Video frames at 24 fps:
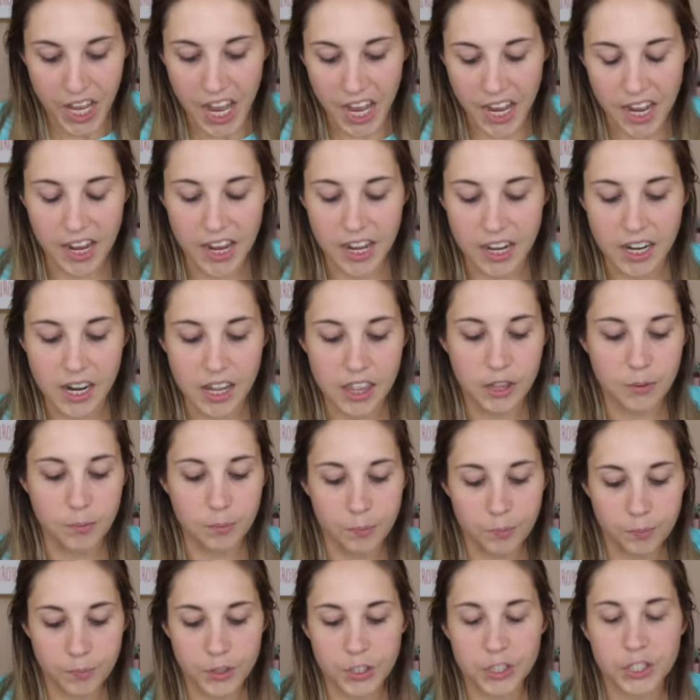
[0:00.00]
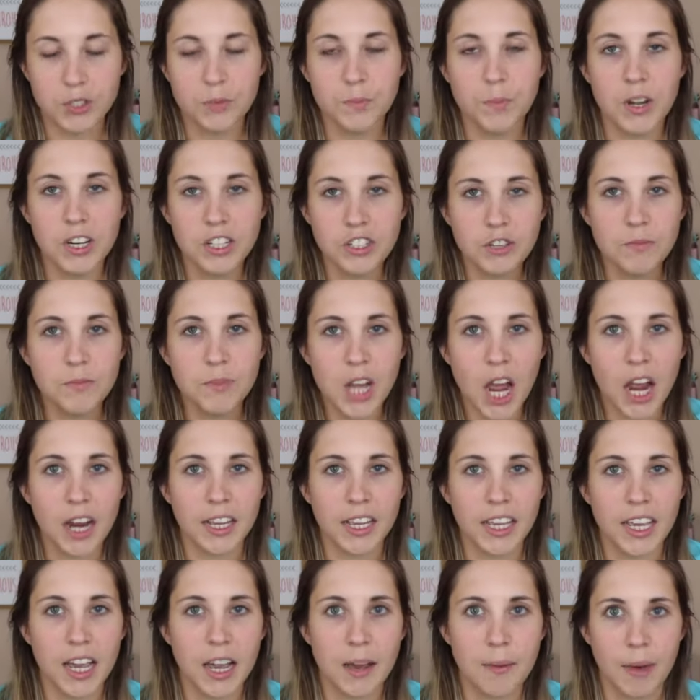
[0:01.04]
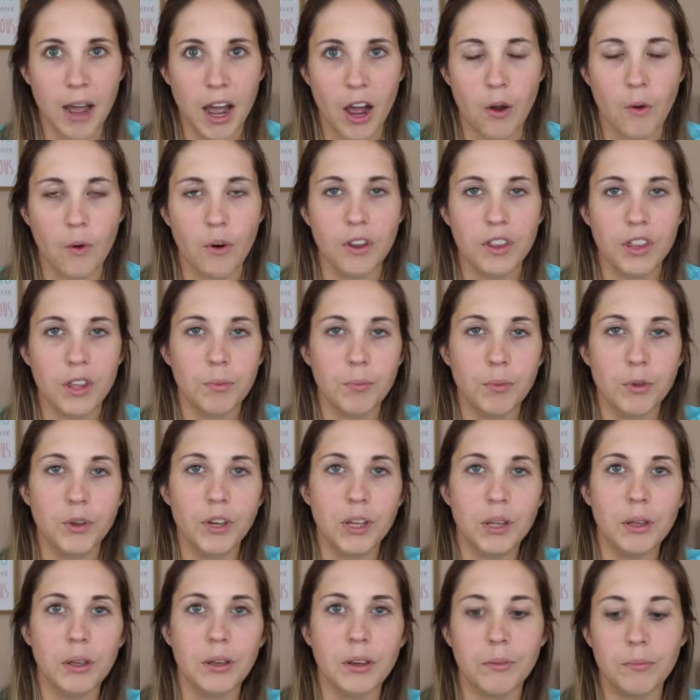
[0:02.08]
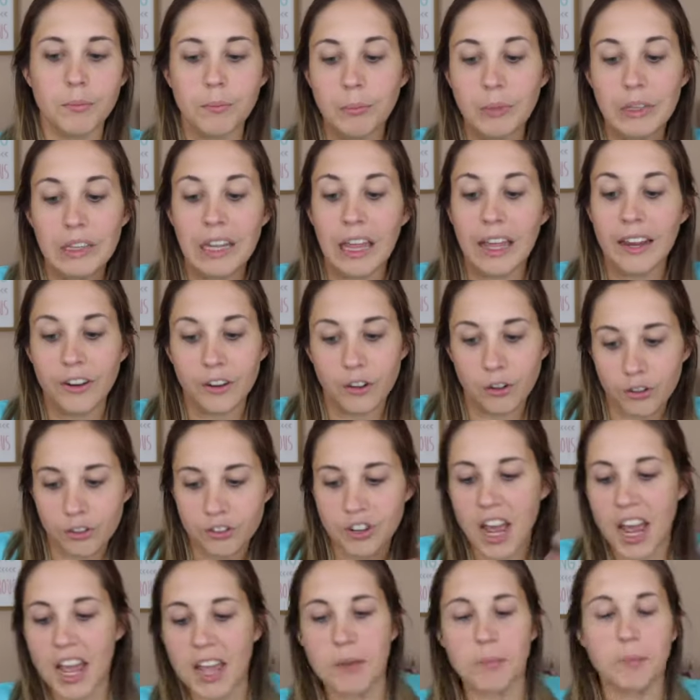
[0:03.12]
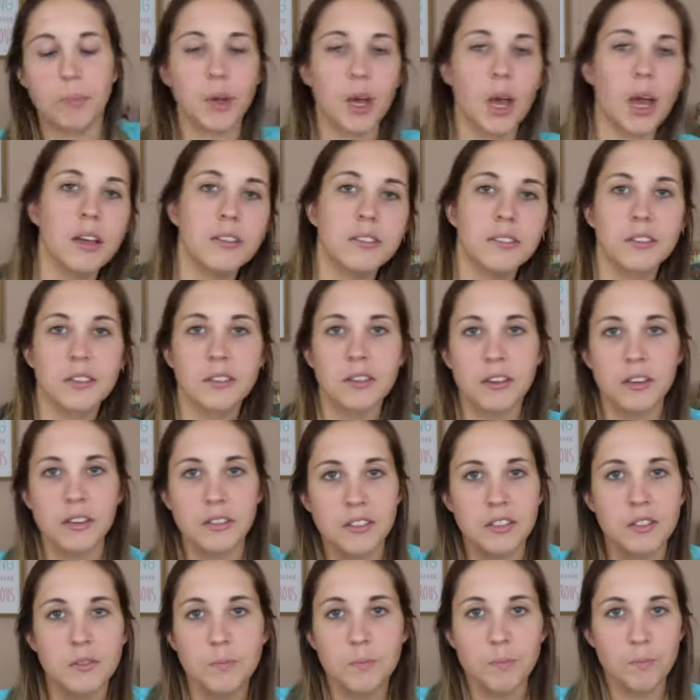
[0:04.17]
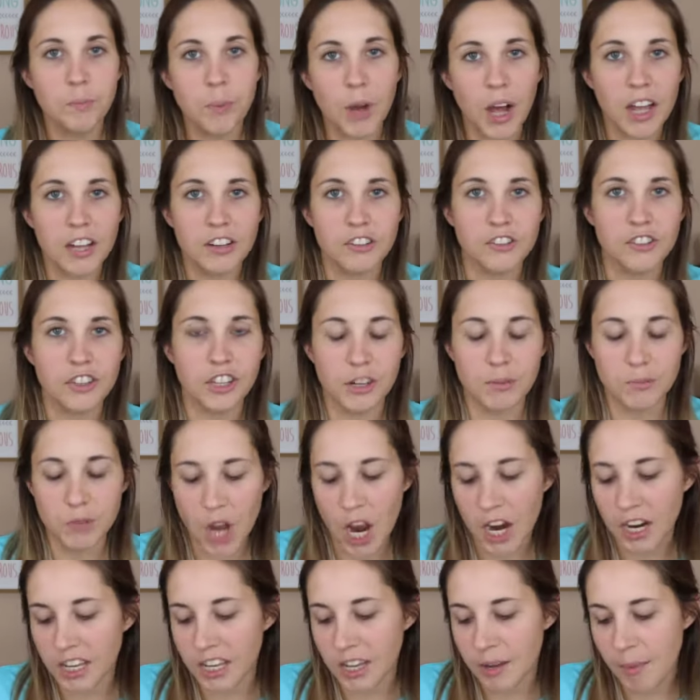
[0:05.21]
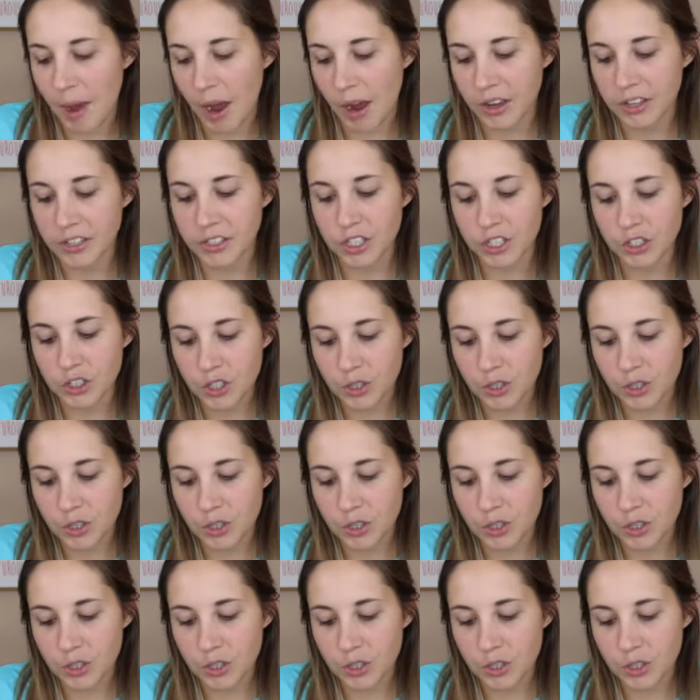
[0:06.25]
And the sponge I'm talking about, or the beauty blender type-esque sponge that I'm talking about, is the